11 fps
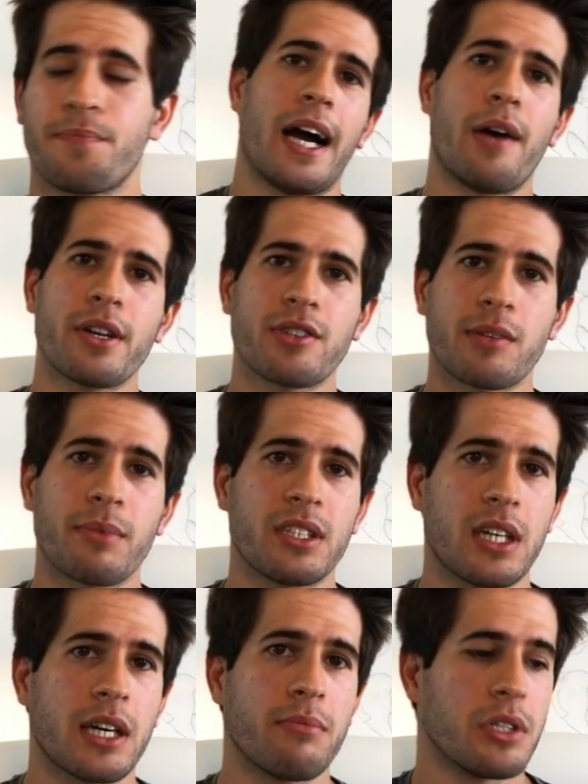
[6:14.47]
How I track my
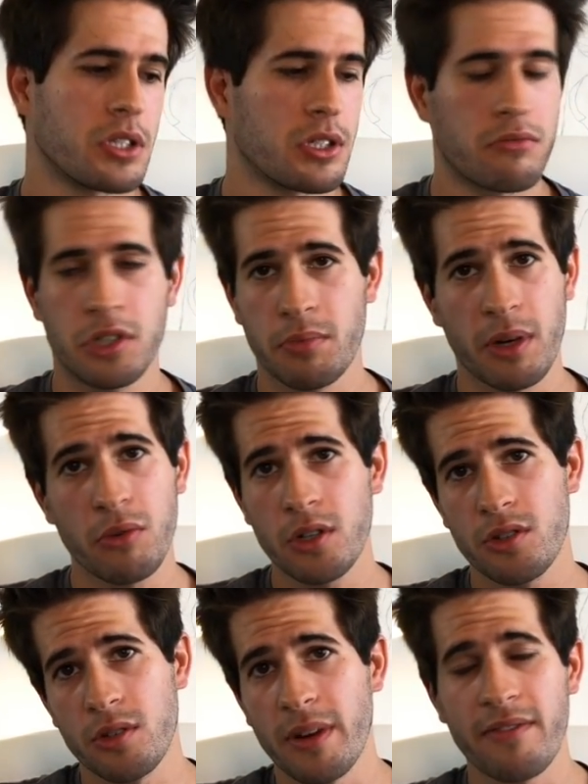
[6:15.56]
time is just my
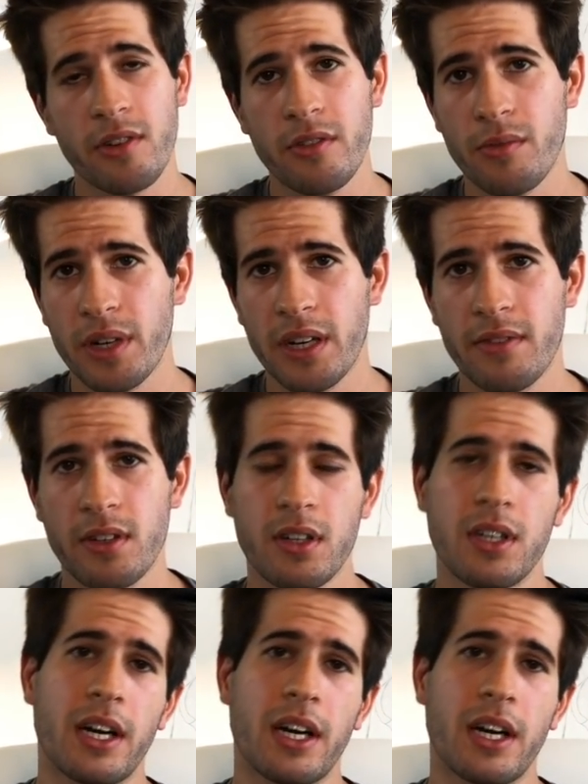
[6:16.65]
watch or my phone or whatever.